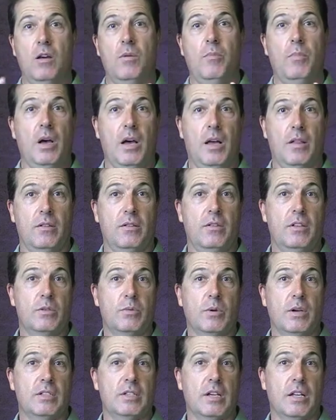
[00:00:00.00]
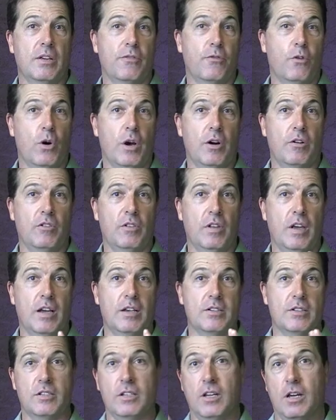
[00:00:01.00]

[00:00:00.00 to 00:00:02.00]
but this one's only 400,000.